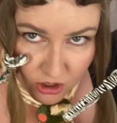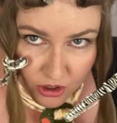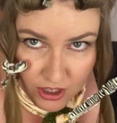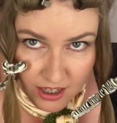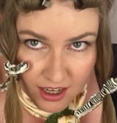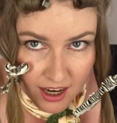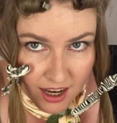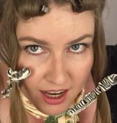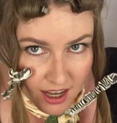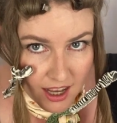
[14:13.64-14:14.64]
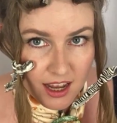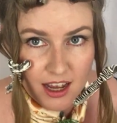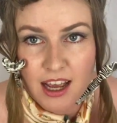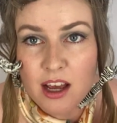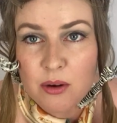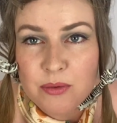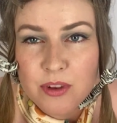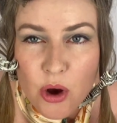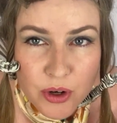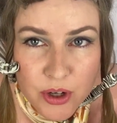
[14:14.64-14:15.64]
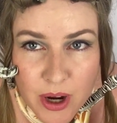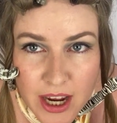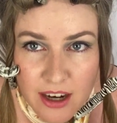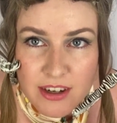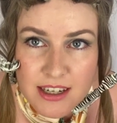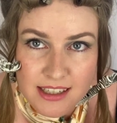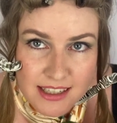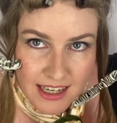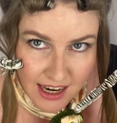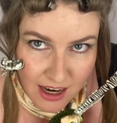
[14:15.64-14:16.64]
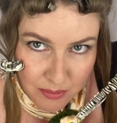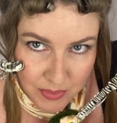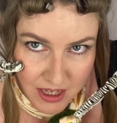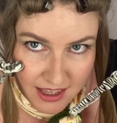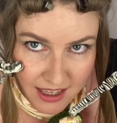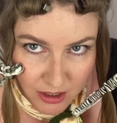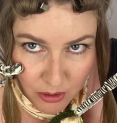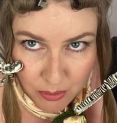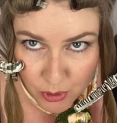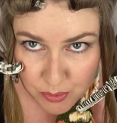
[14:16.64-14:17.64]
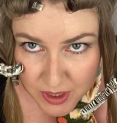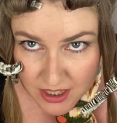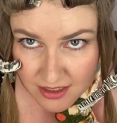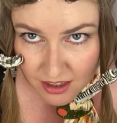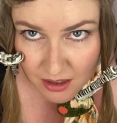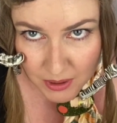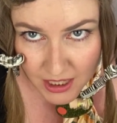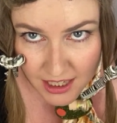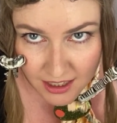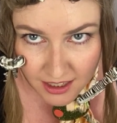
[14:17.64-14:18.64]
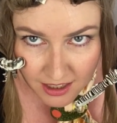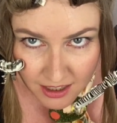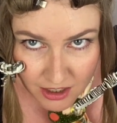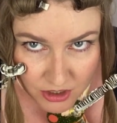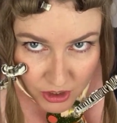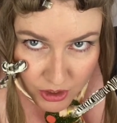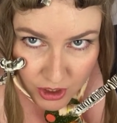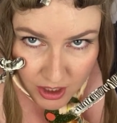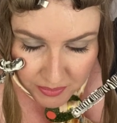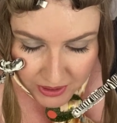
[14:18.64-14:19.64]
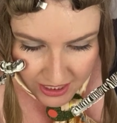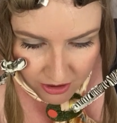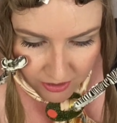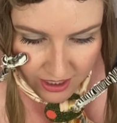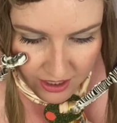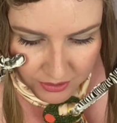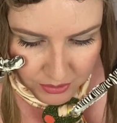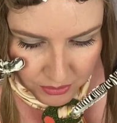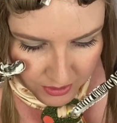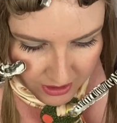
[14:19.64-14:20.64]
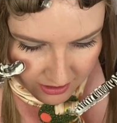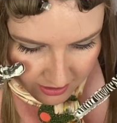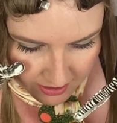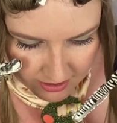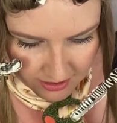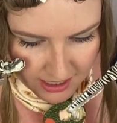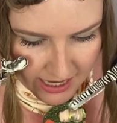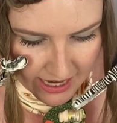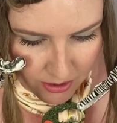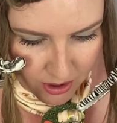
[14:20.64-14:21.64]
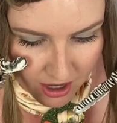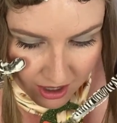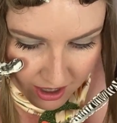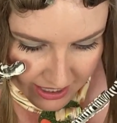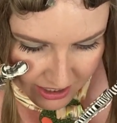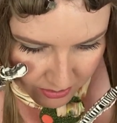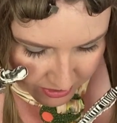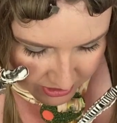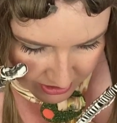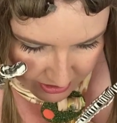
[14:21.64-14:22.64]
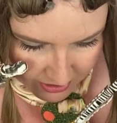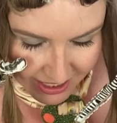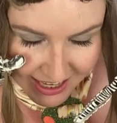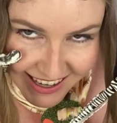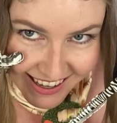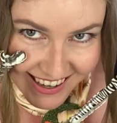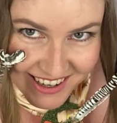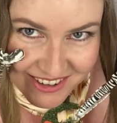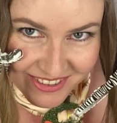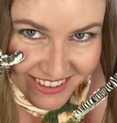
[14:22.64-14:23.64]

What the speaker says: on how long your hair is how big that little boop is going to be. So you can play around with how high you want your hive.